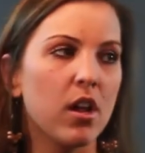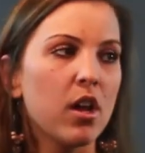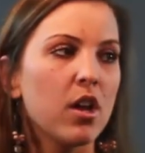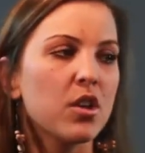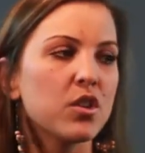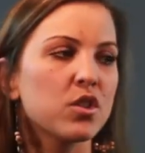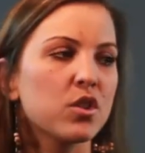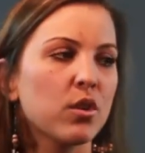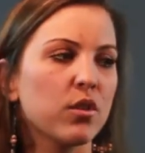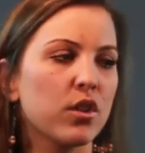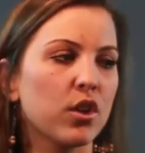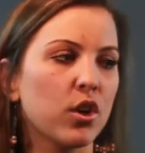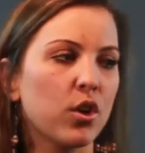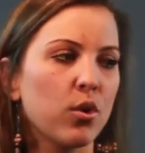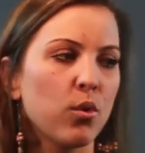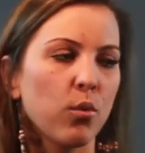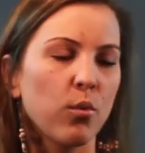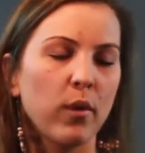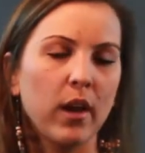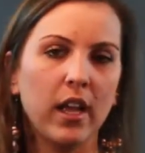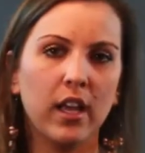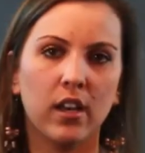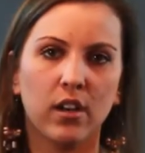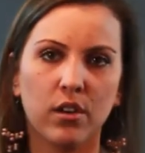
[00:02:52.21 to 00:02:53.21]
So the
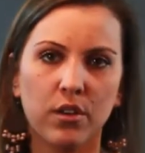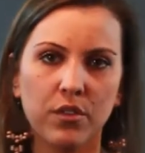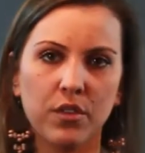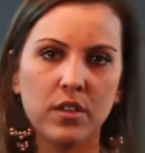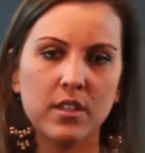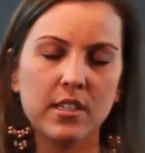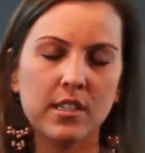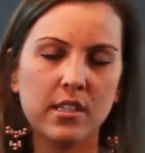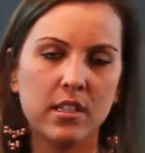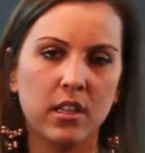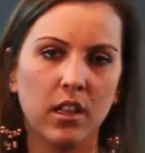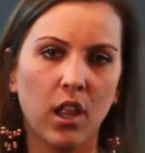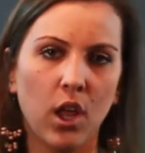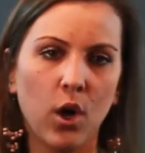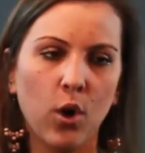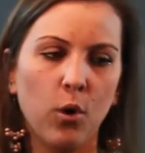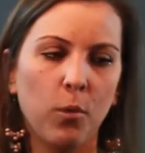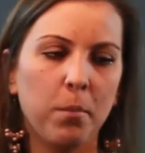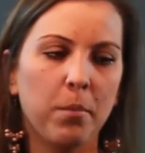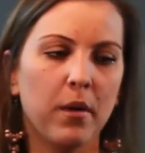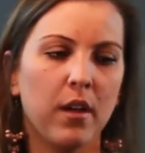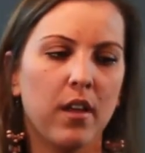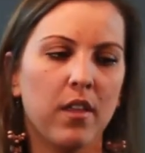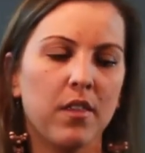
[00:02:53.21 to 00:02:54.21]
greater the
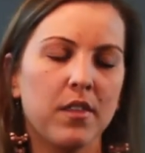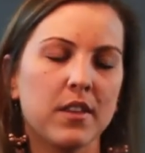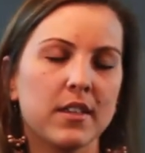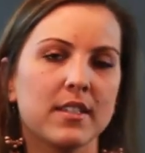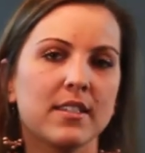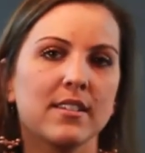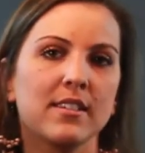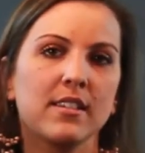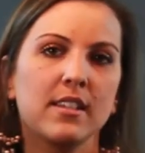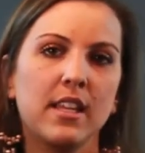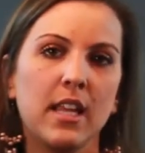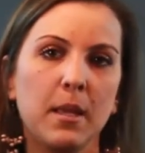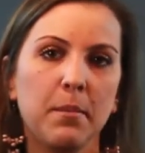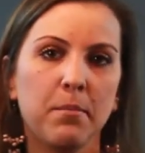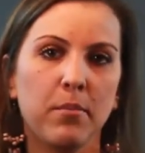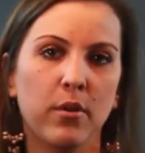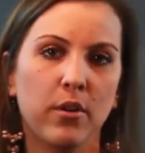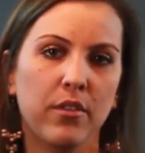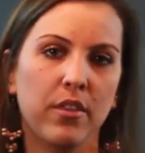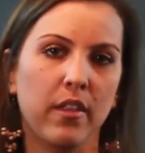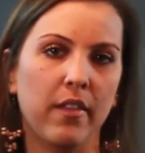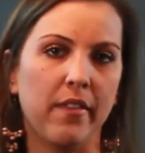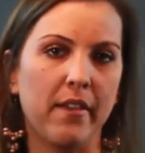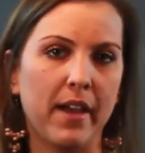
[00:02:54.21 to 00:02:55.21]
slope, the
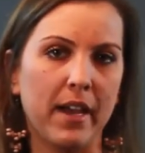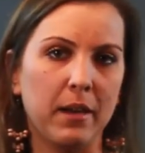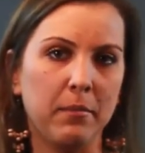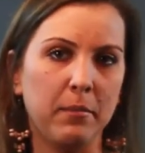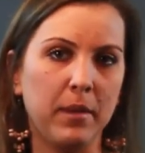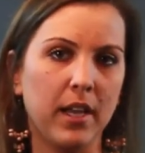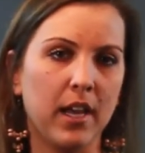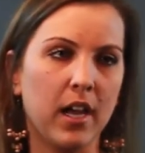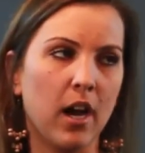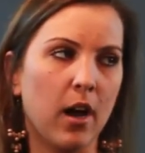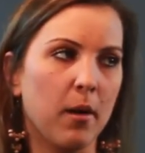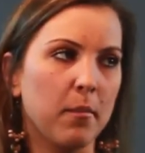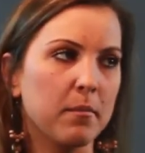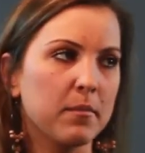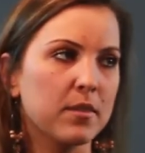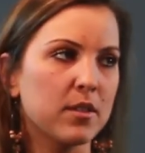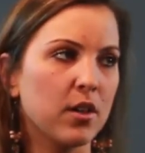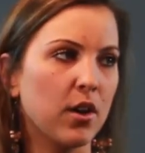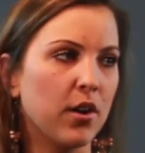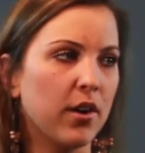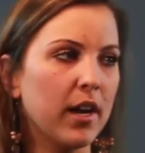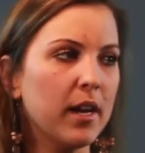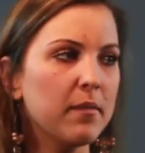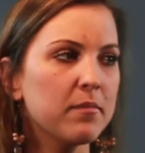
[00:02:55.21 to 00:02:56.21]
steeper the line becomes,
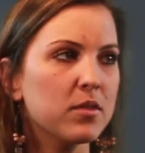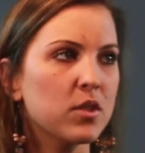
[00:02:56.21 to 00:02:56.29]
all right?